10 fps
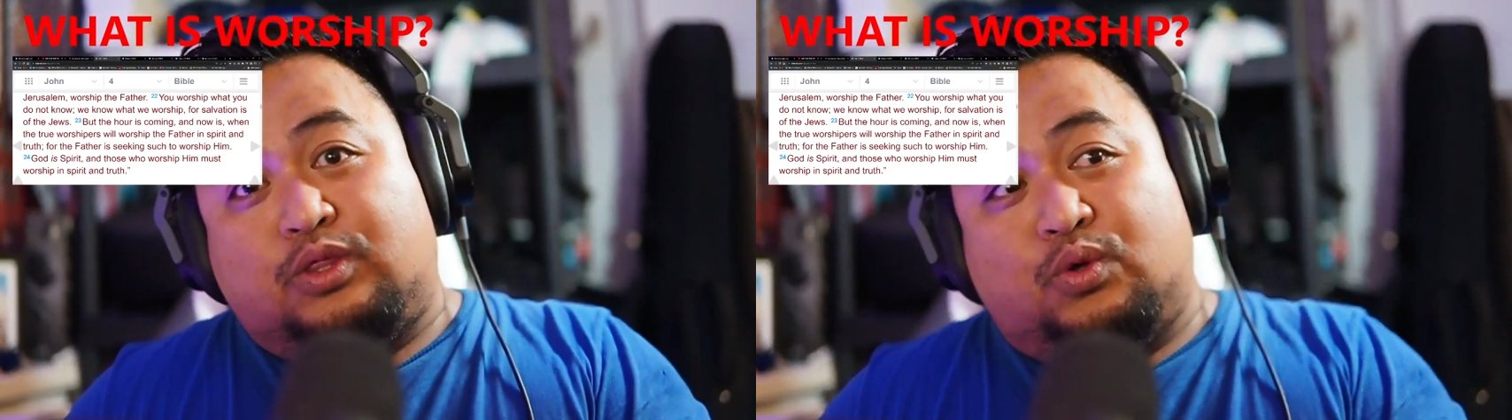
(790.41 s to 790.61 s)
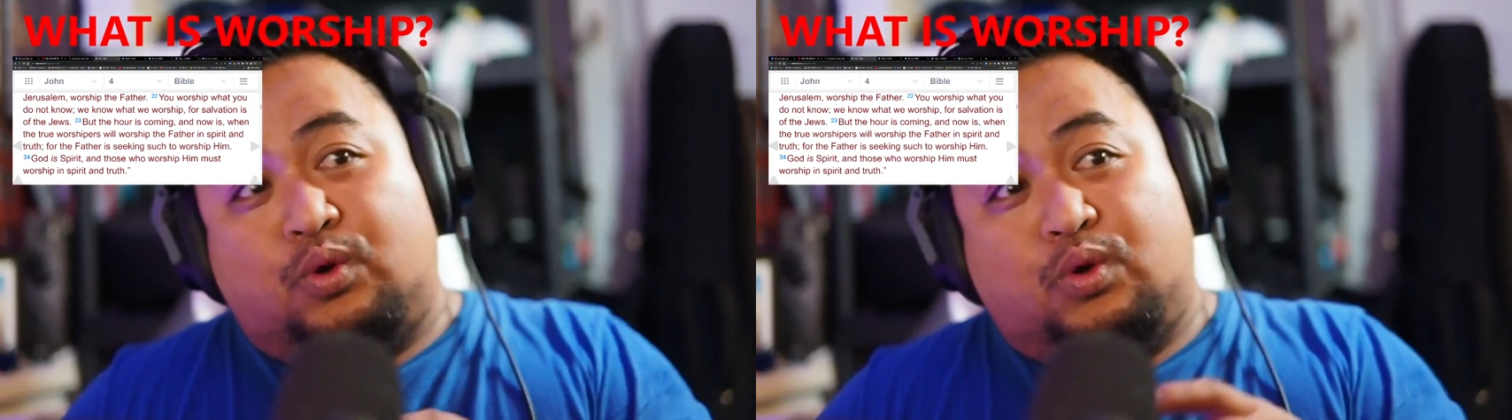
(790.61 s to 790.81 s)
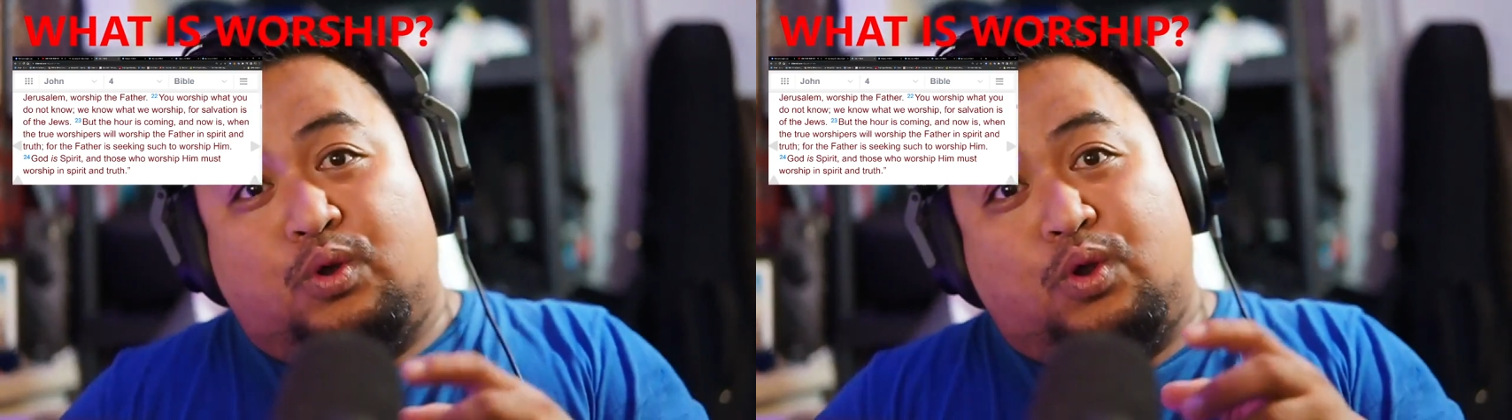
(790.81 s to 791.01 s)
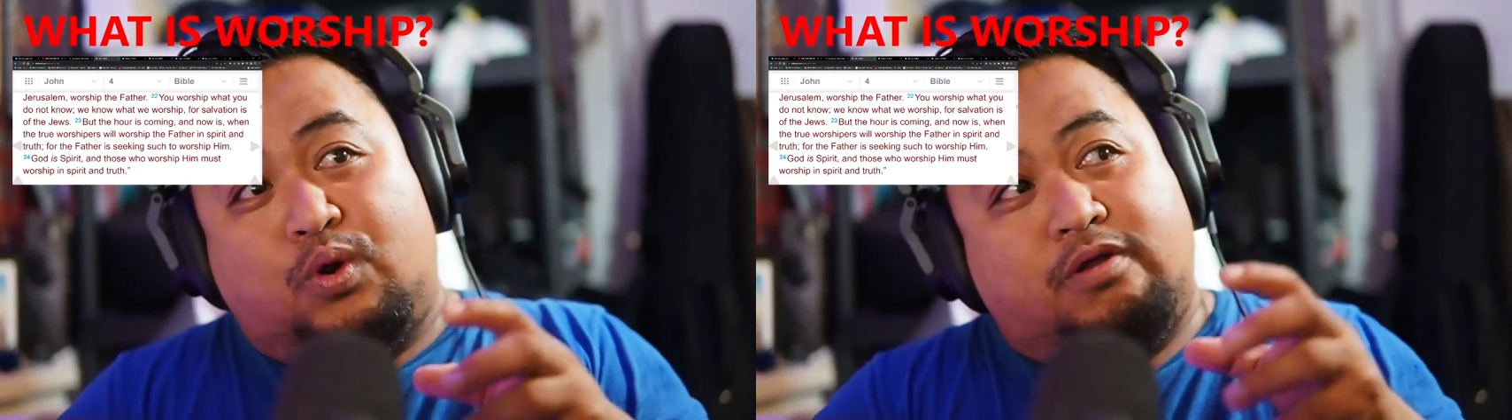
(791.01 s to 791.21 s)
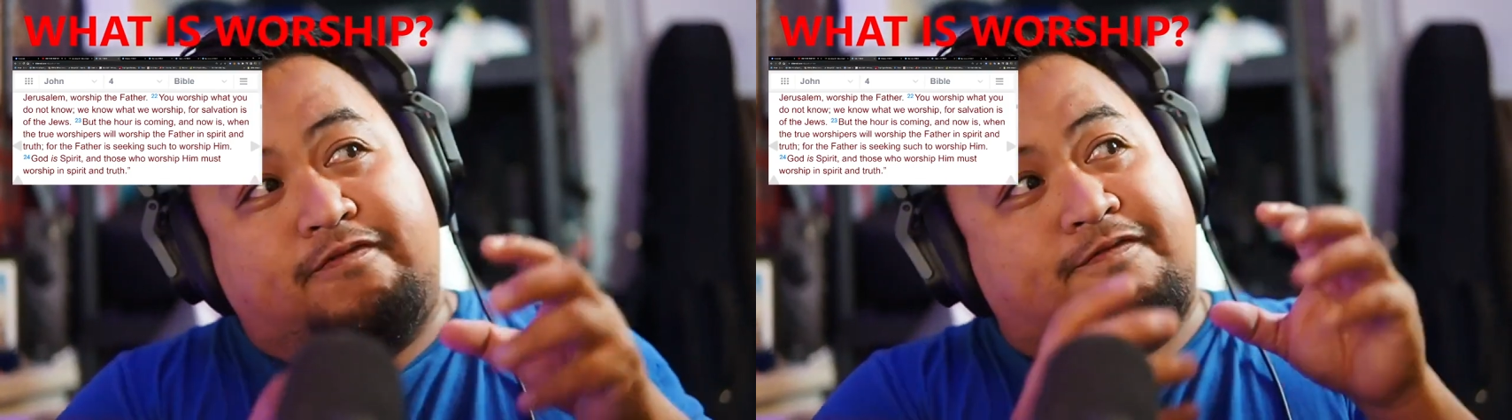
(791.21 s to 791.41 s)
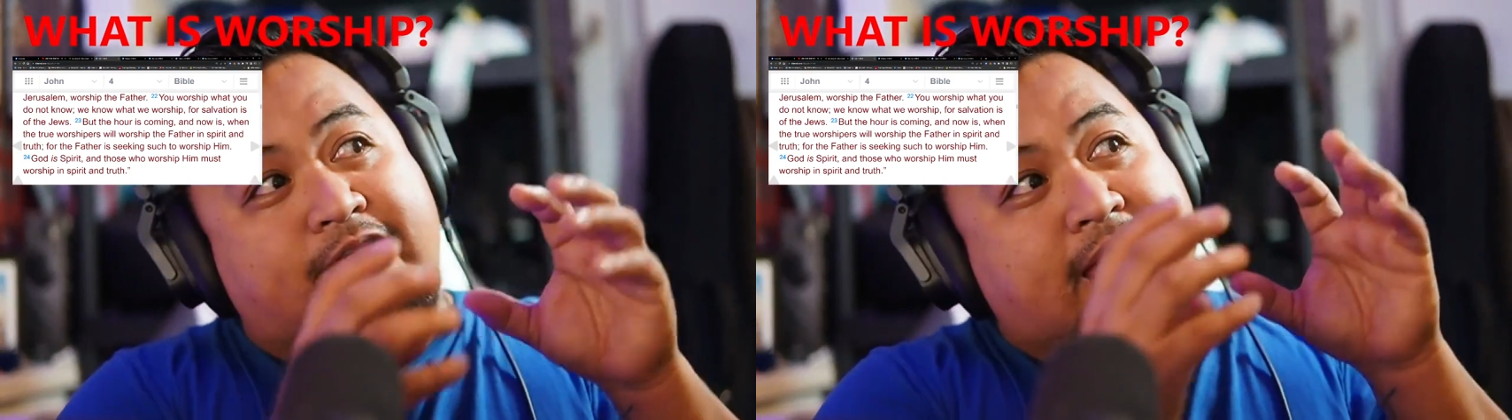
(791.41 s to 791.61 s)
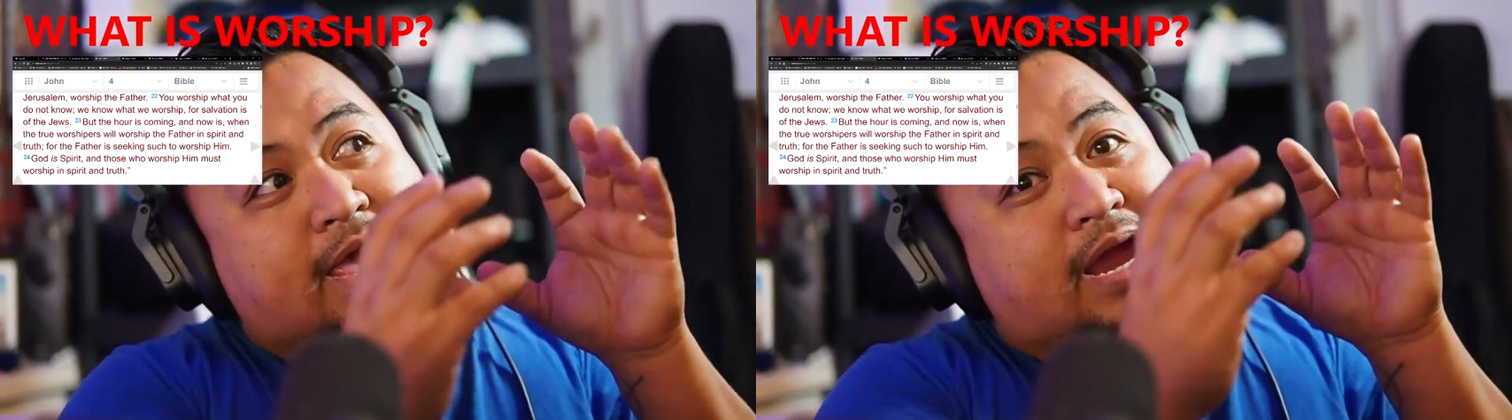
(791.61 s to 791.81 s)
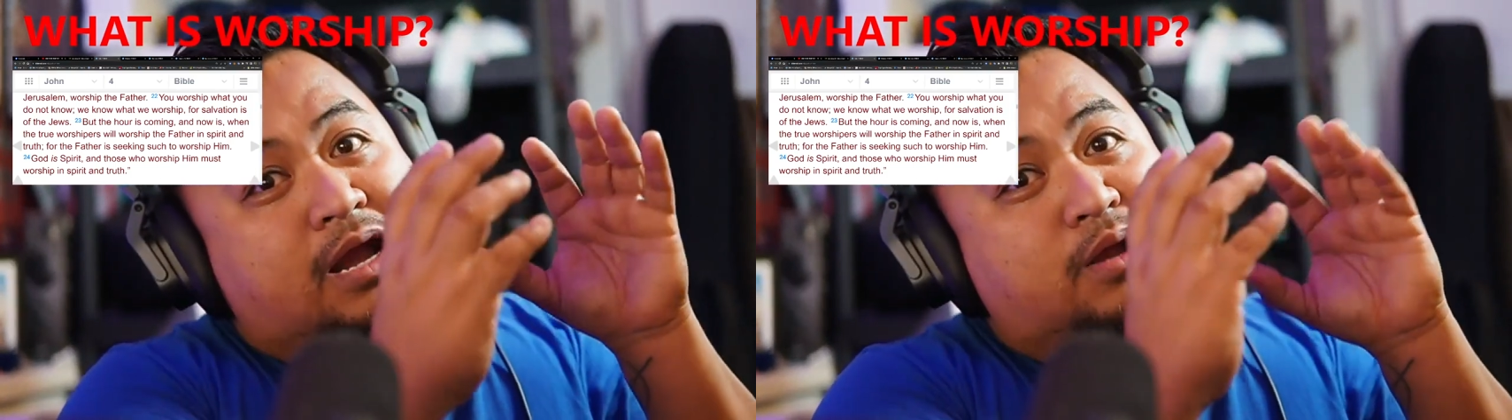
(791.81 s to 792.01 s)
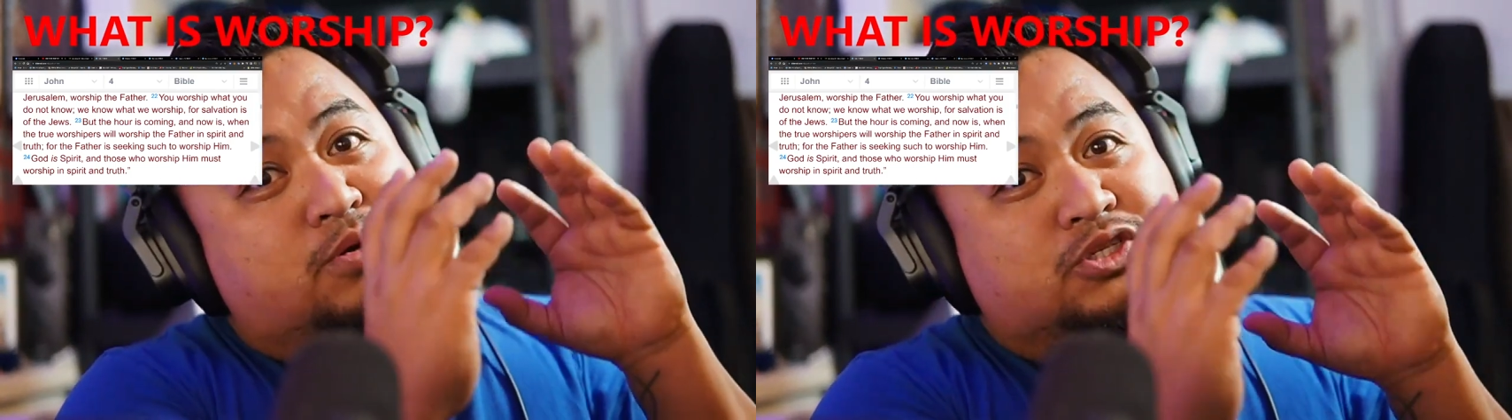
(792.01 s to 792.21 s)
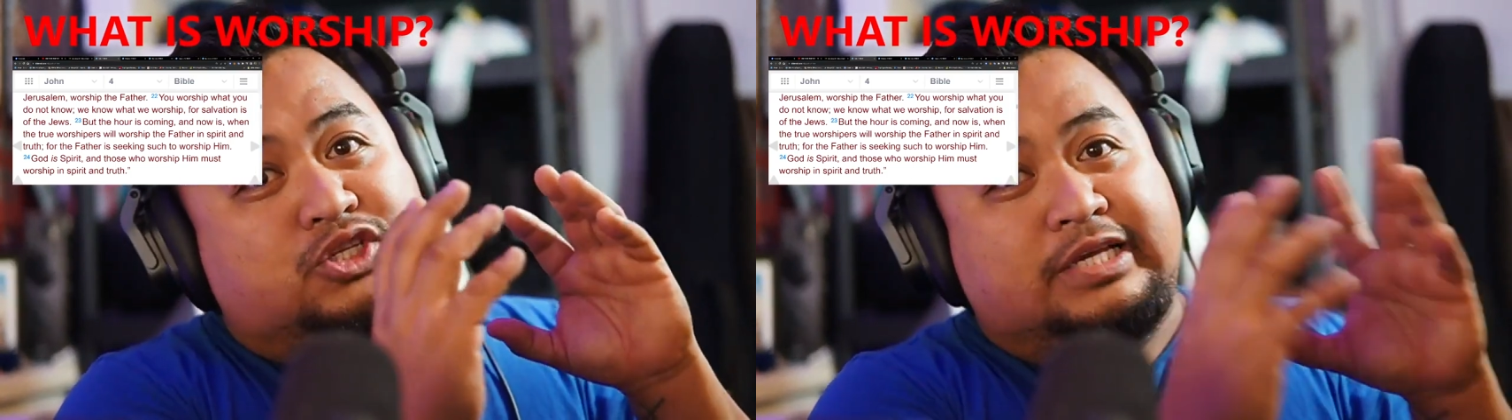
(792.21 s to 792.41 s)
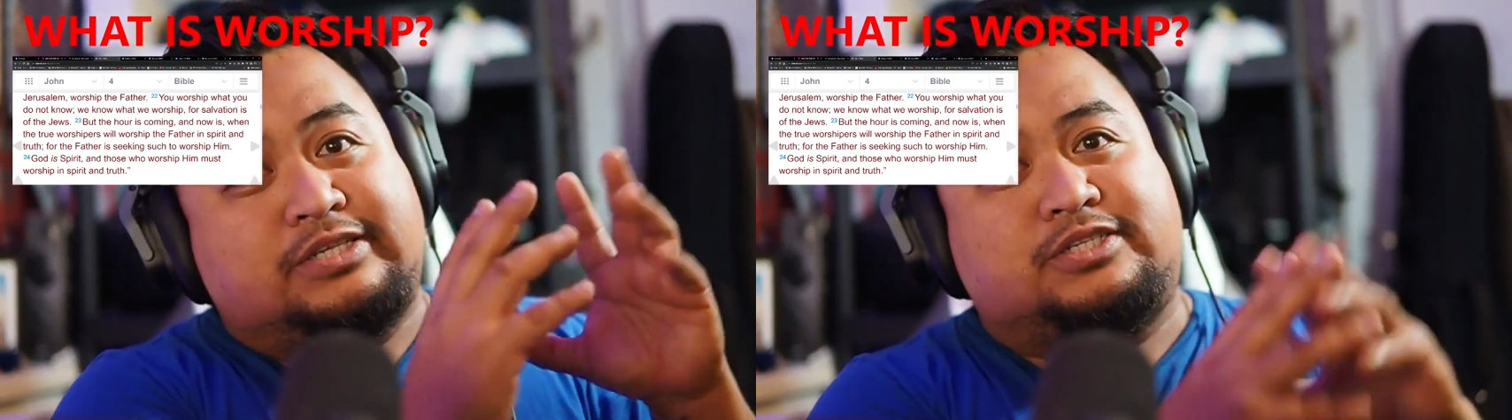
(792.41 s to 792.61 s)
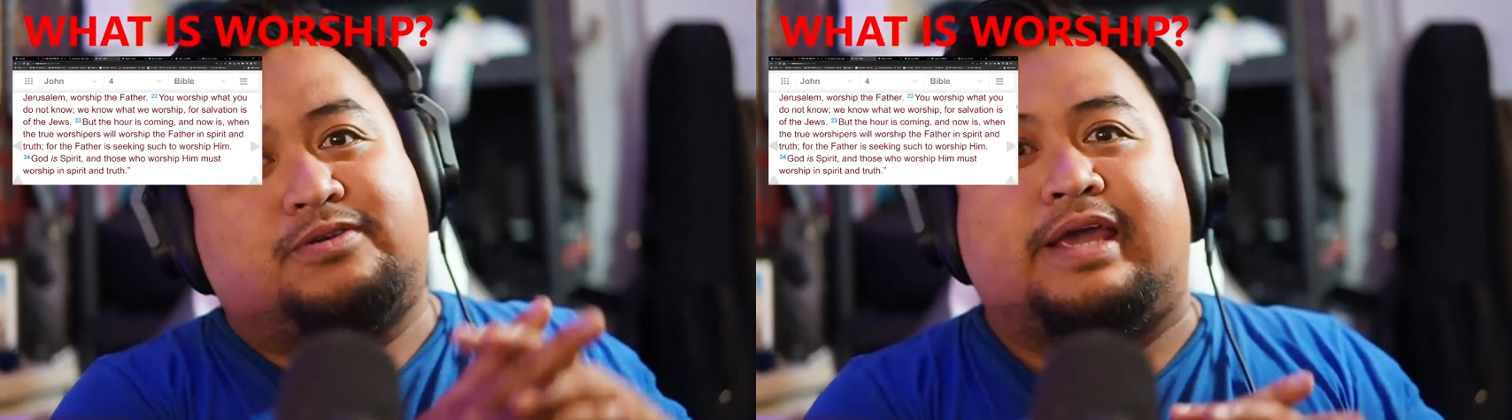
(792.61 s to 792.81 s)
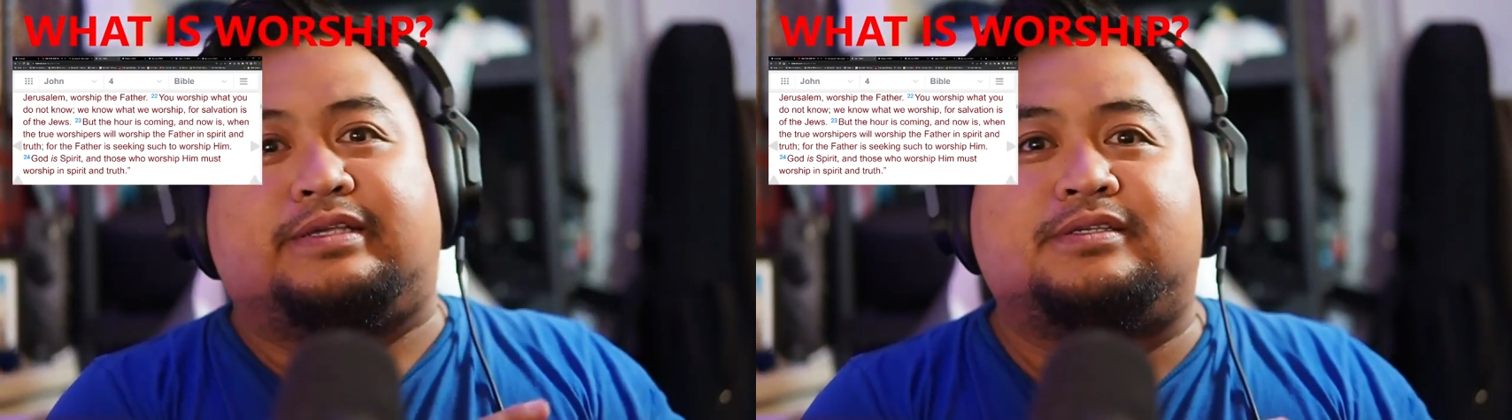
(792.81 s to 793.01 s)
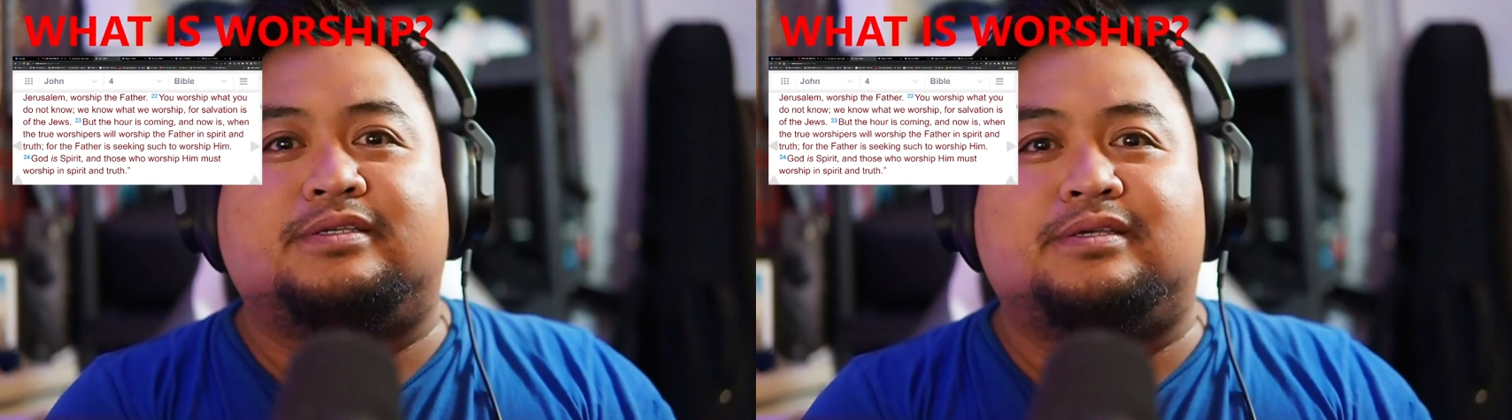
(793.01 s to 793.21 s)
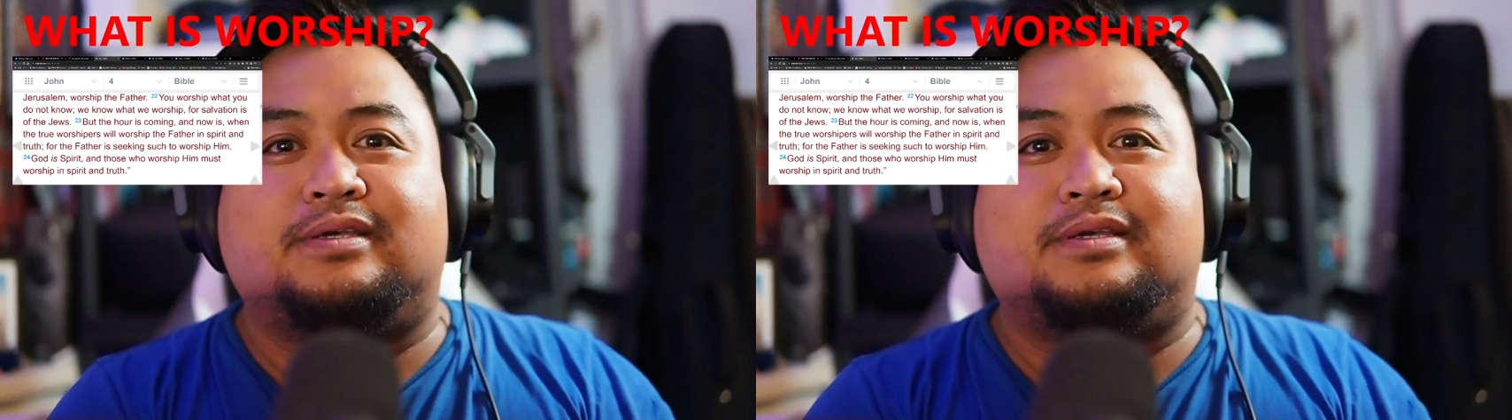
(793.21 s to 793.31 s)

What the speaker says: to glorify our Lord Jesus Christ.